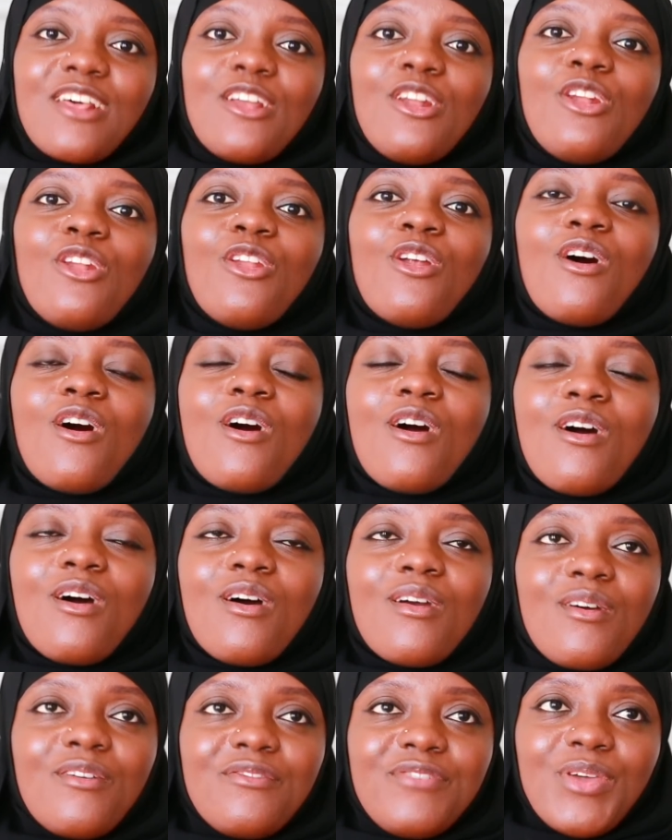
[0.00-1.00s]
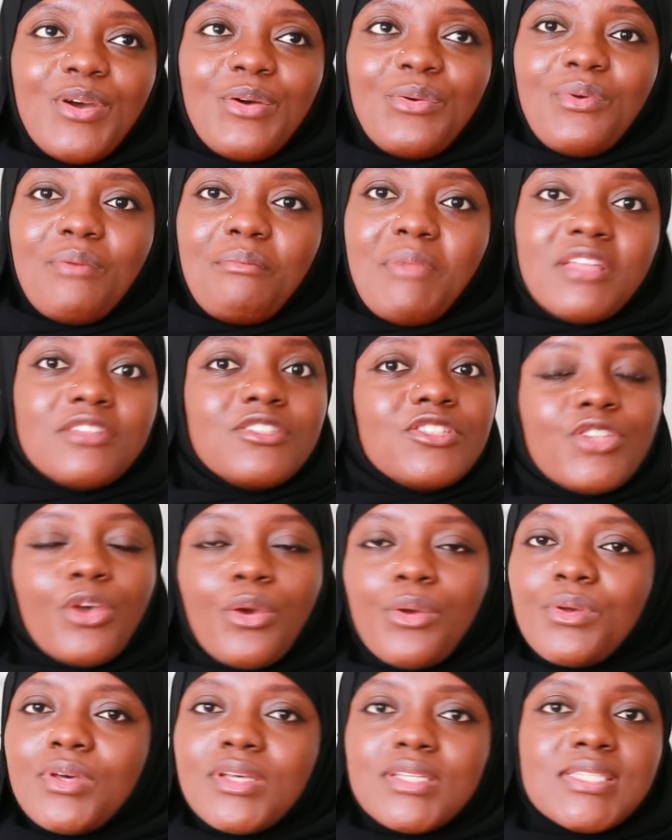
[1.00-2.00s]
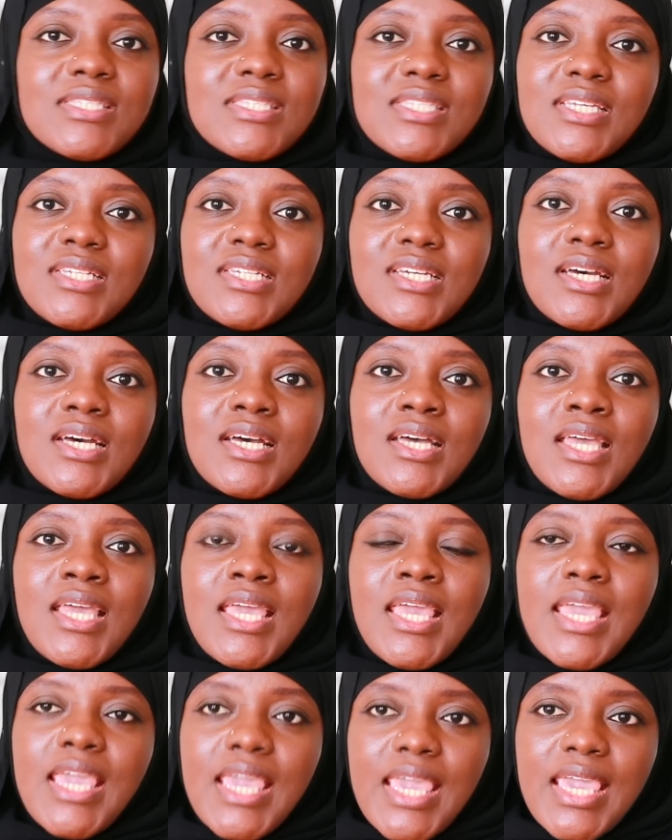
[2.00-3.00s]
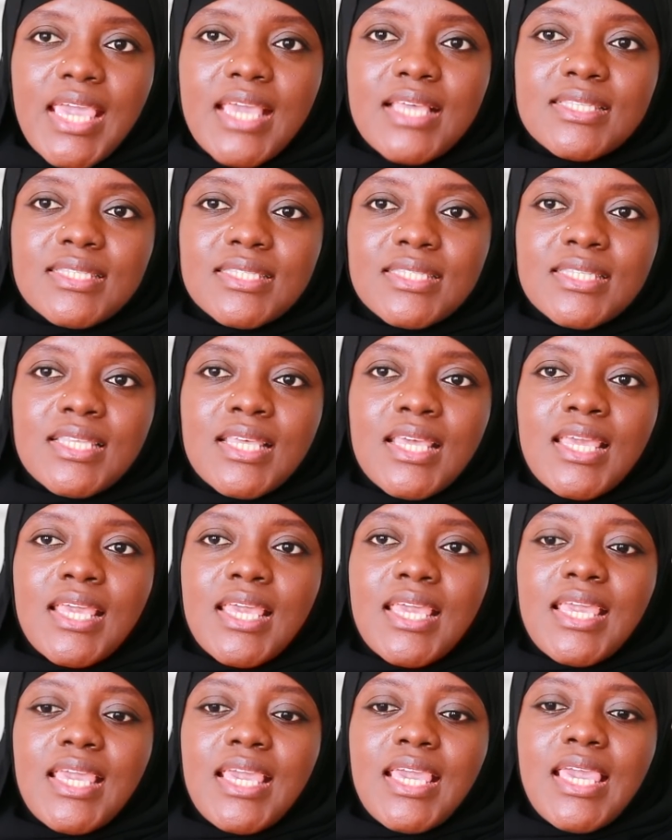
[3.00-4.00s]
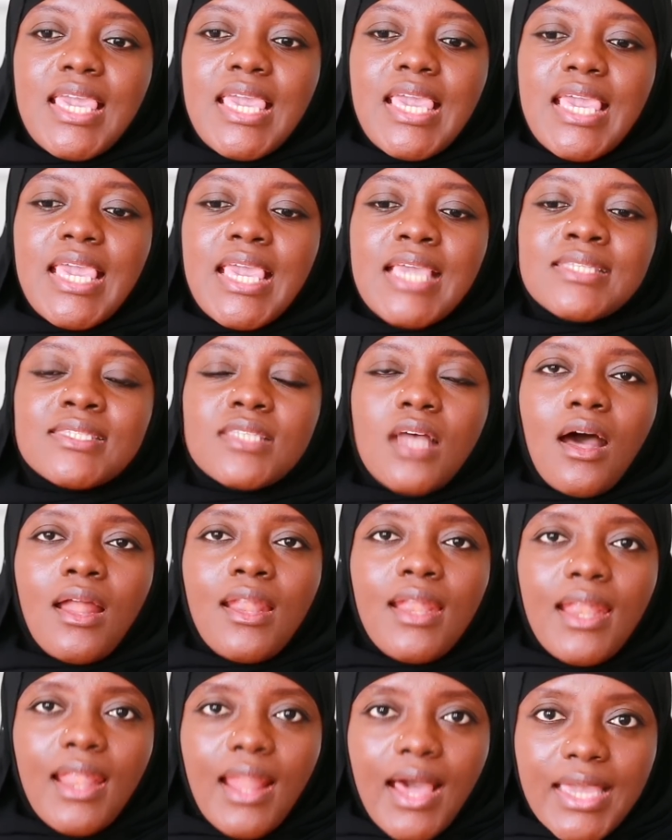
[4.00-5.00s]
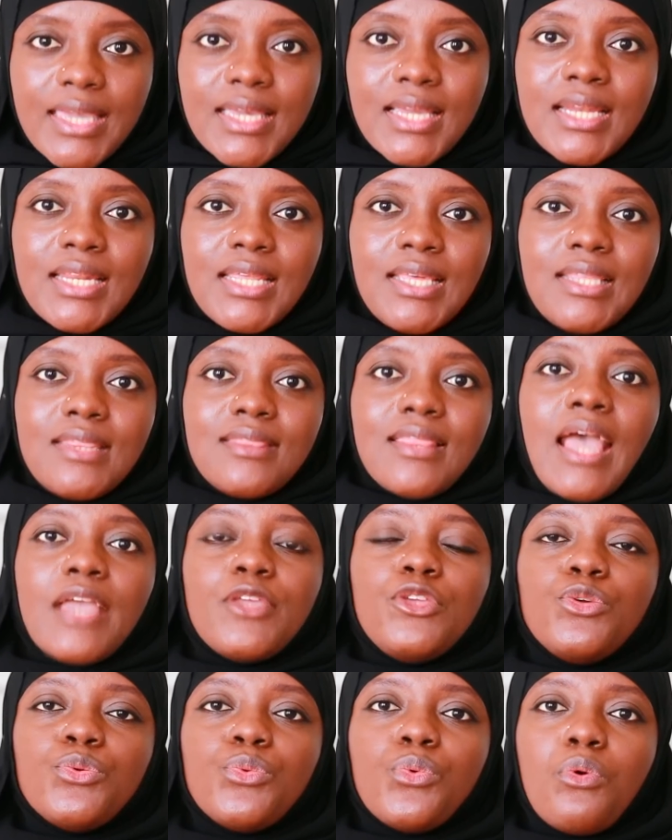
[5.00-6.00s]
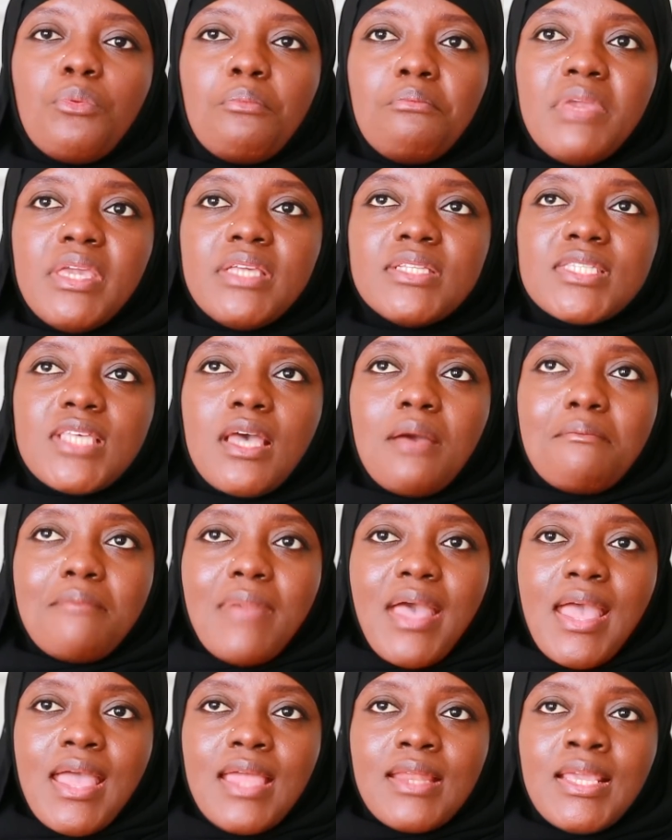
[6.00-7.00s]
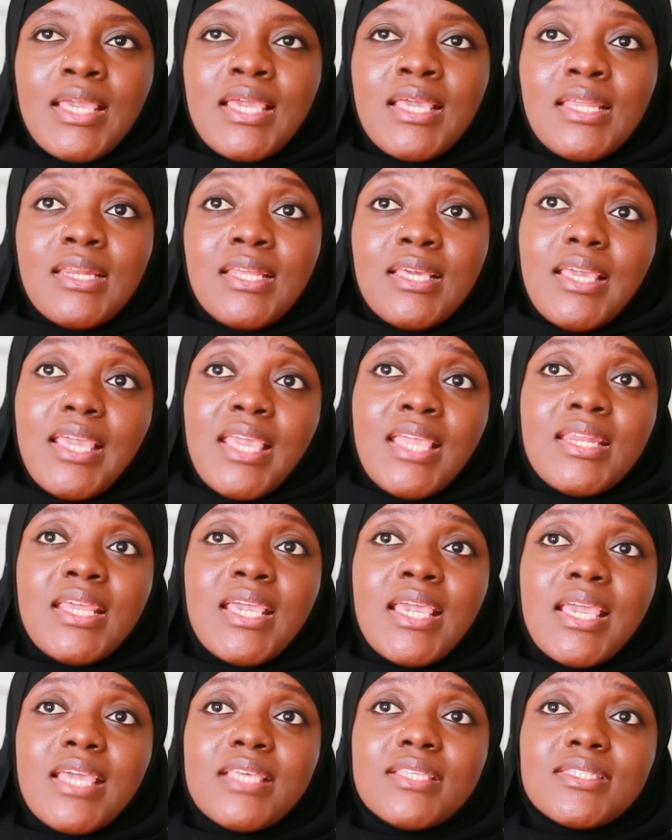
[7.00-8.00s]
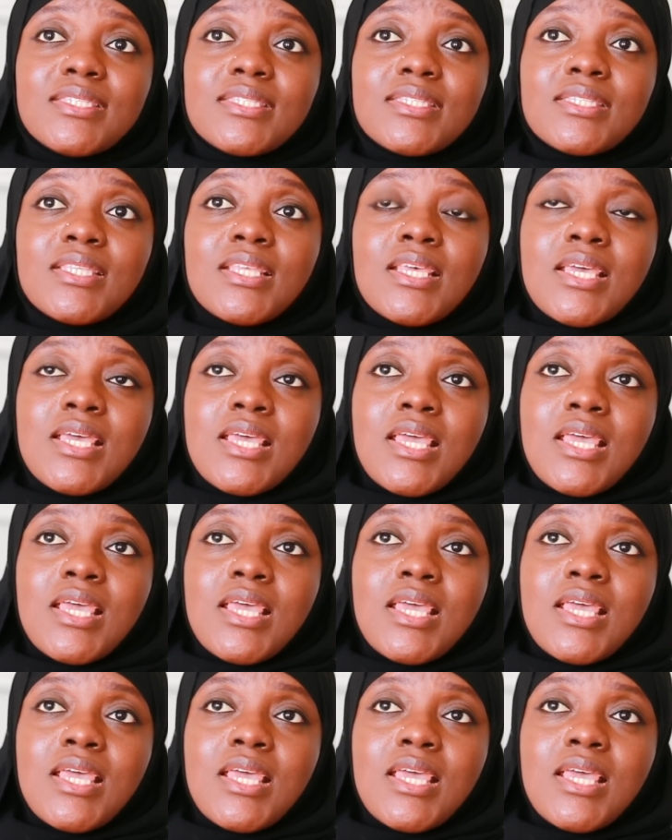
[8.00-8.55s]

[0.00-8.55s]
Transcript: that a lot of young women don't consider is it's unlikely that you will meet a man in his